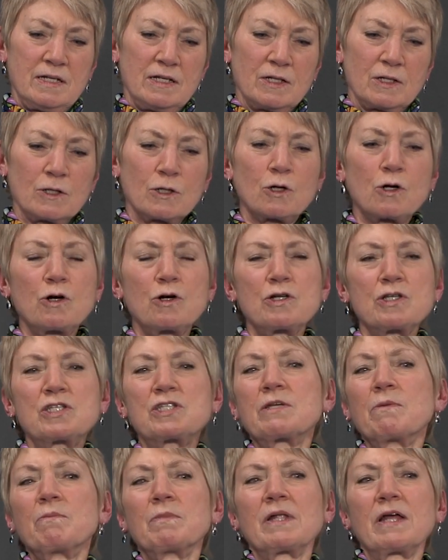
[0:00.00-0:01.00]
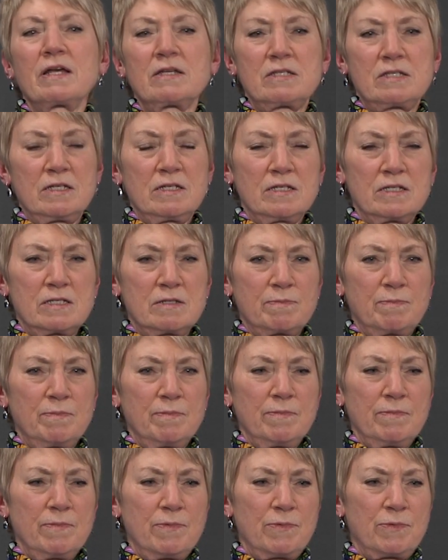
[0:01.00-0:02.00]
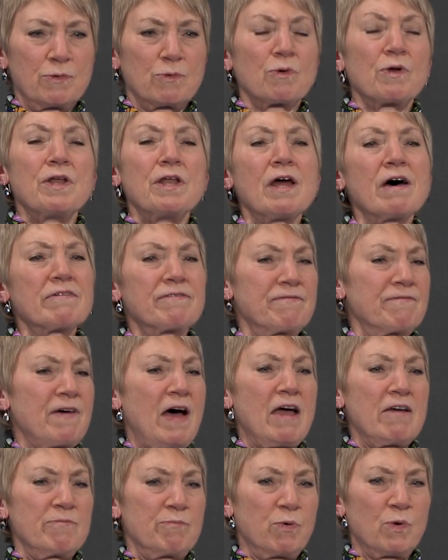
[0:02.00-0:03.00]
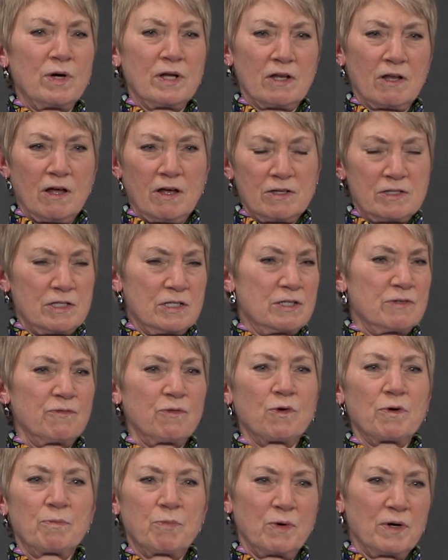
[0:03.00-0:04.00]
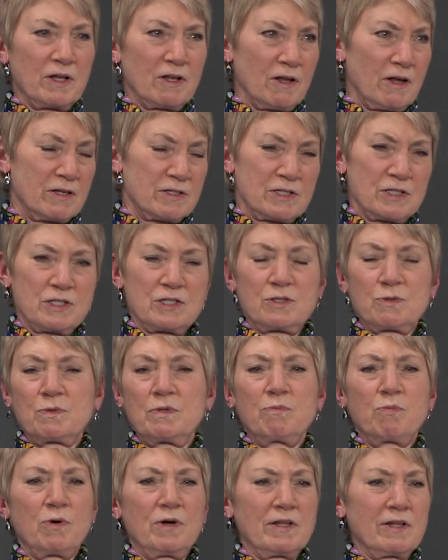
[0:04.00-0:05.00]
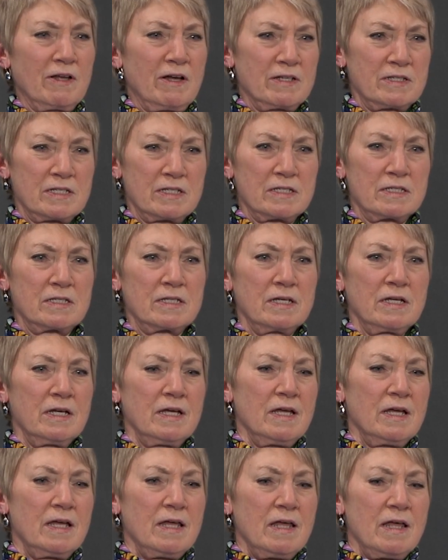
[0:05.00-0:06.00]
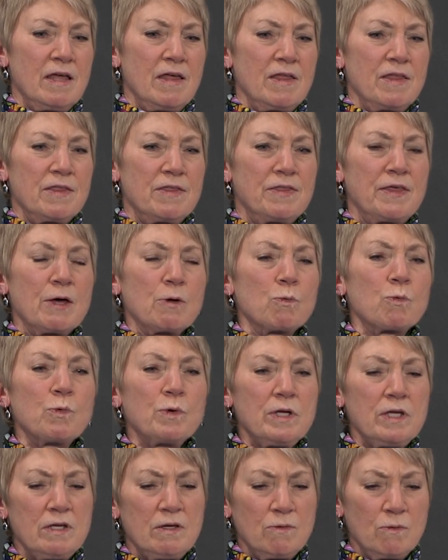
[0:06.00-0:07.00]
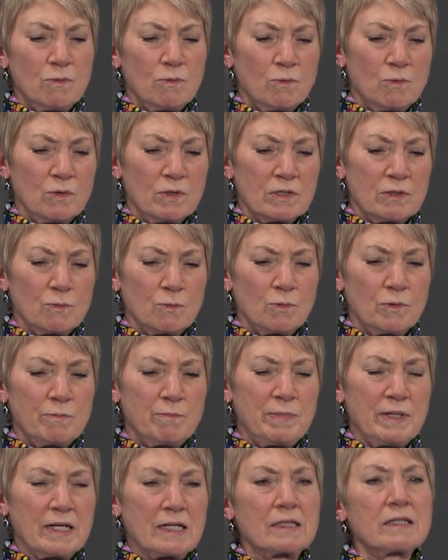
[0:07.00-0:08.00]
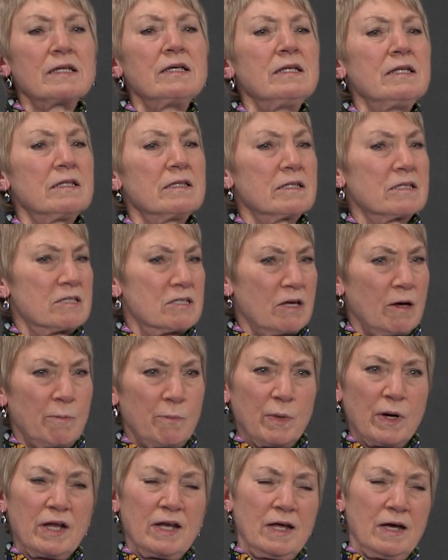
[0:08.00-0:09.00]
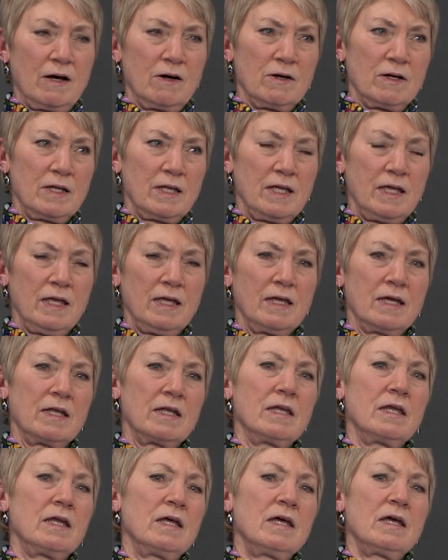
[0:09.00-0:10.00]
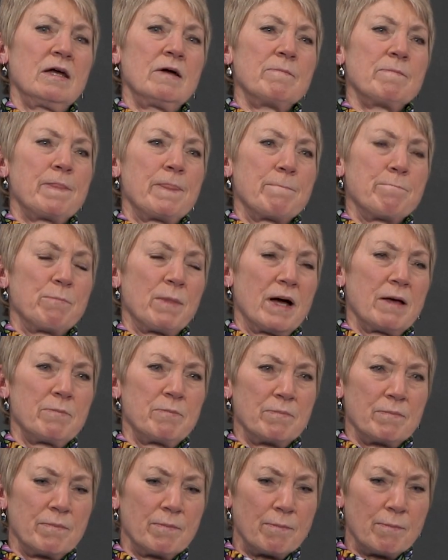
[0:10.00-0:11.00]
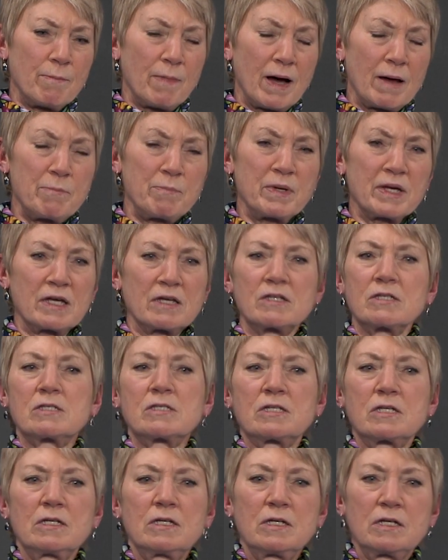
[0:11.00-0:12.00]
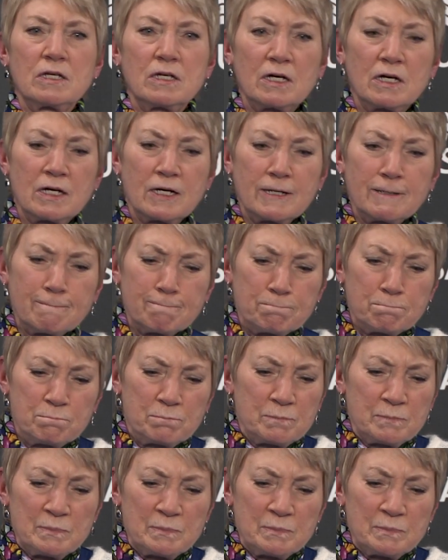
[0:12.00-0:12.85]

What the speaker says: learned some lessons through enough 5-point losses, 4-point losses, 3-point losses, that we would be cleaning this up by now. And my biggest thing